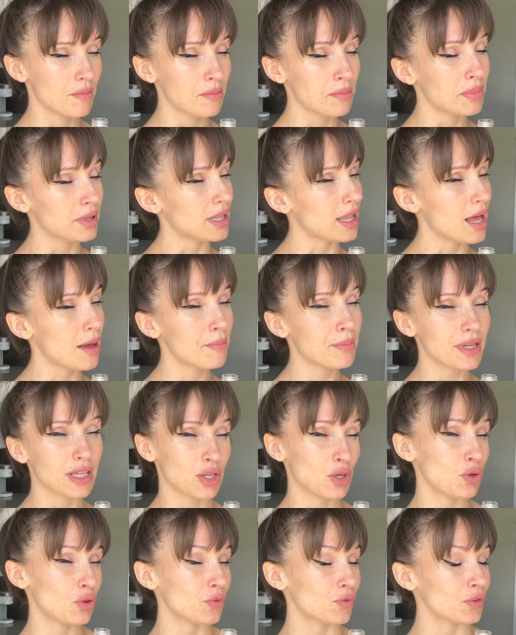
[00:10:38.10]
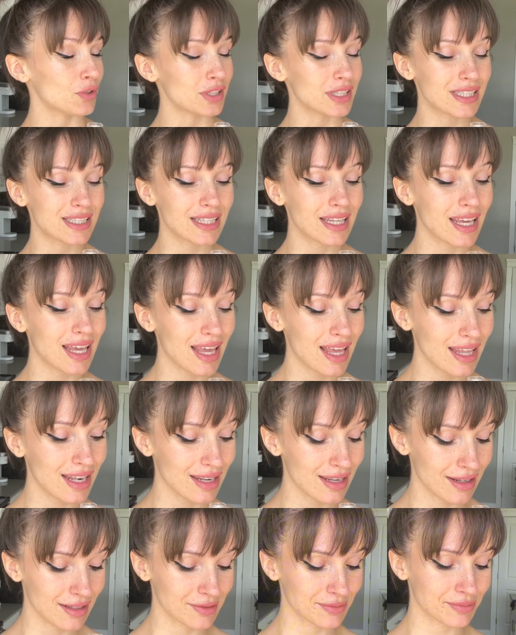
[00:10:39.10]
plump, youthful
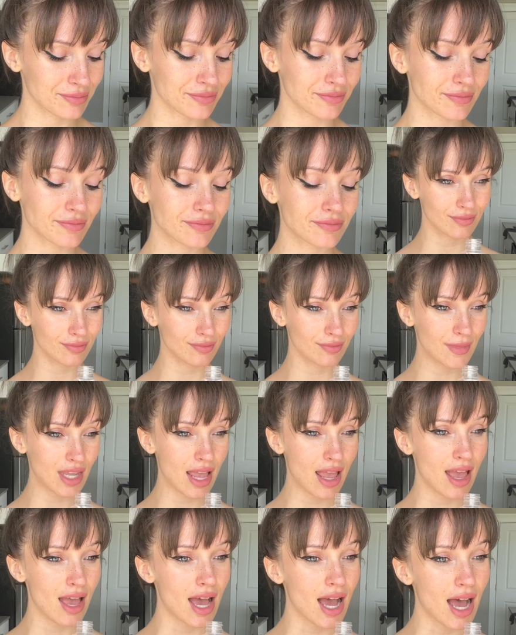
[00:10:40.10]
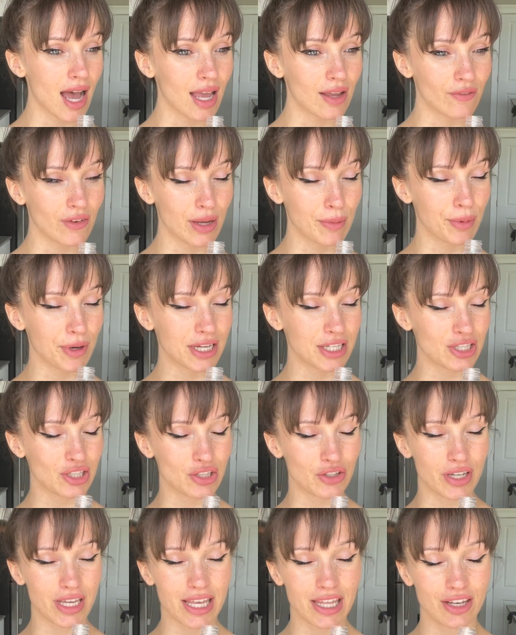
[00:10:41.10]
skin, high
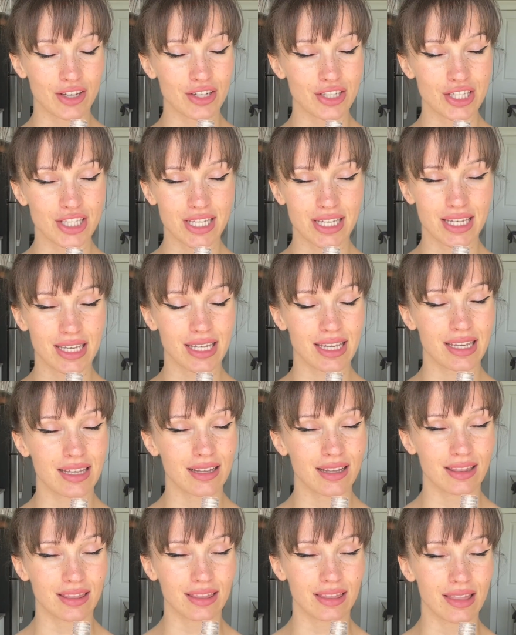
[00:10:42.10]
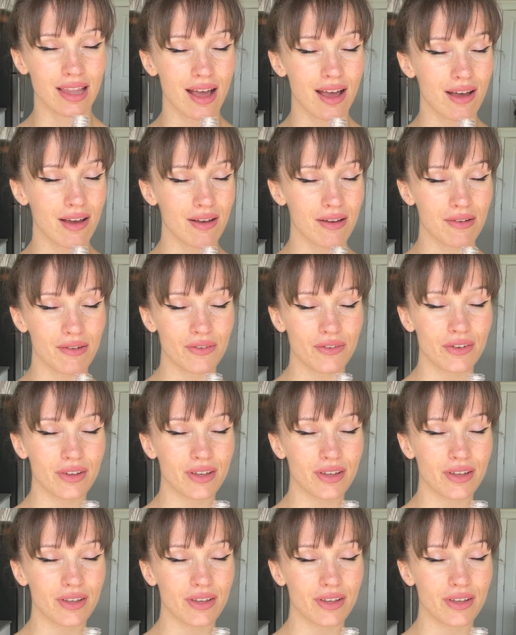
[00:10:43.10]
vibrational energy, love,